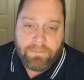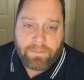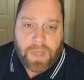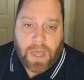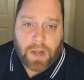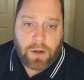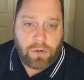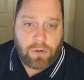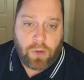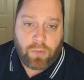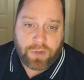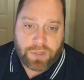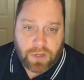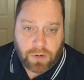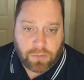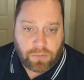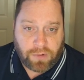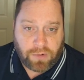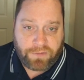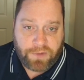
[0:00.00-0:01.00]
I don't know what
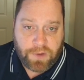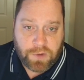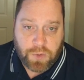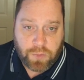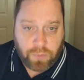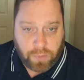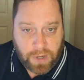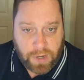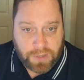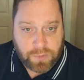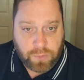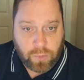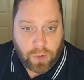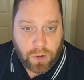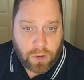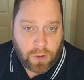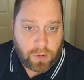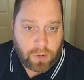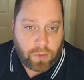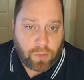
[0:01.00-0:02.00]
their refusal rates
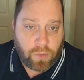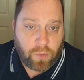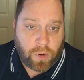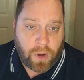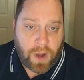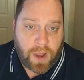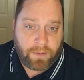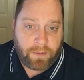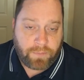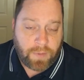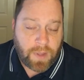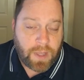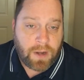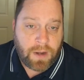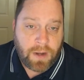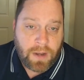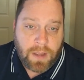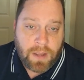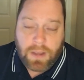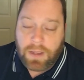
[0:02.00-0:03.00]
were or have
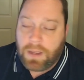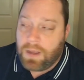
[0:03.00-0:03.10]
been.